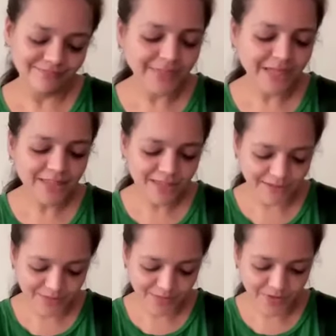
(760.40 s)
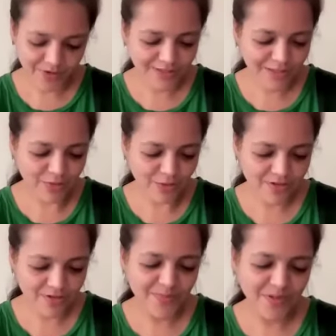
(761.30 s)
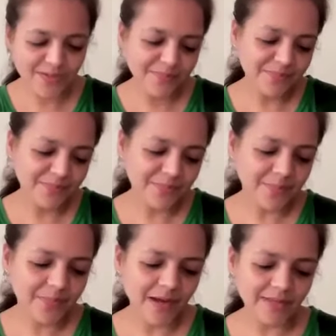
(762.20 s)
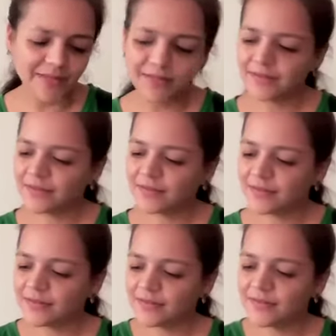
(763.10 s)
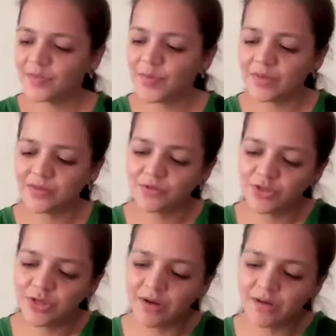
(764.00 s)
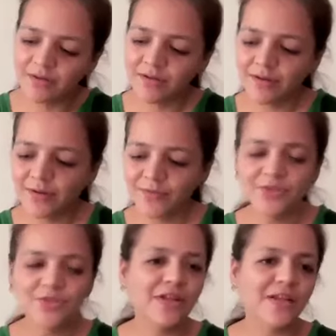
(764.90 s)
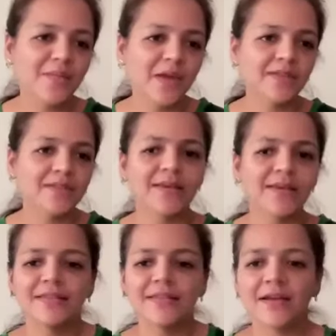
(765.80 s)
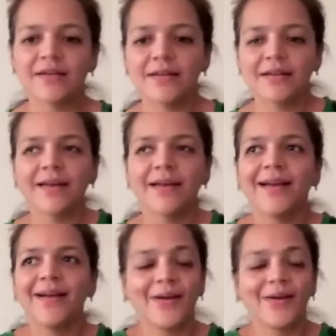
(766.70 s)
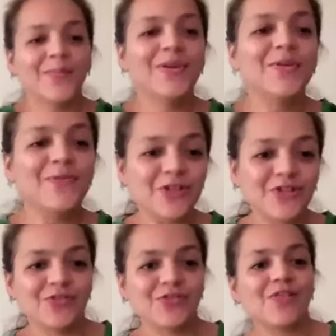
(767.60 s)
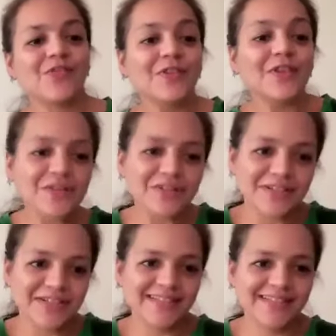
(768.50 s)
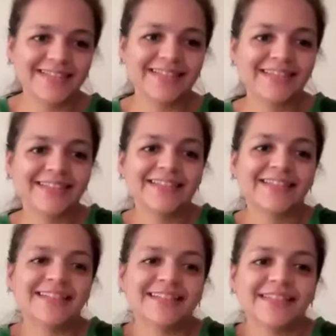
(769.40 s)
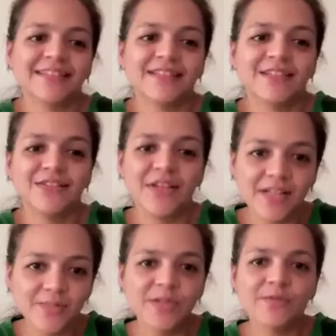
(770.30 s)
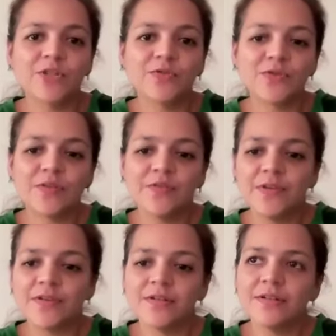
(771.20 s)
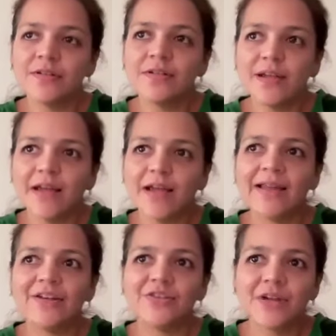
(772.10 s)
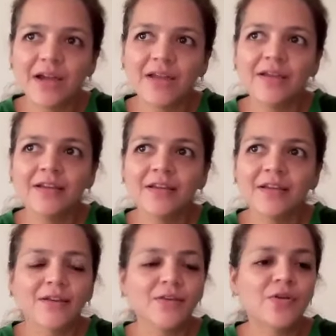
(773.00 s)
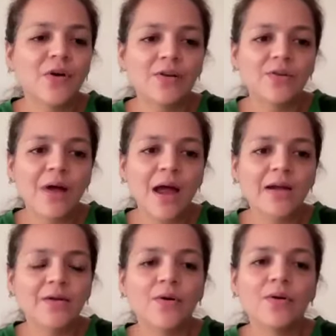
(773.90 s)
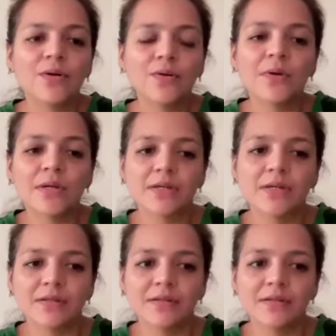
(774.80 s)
that's it, because there's a lot, but I think this is best to share, which really makes sense that be watchful of fear. Really be watchful of fear and try not to add on to it.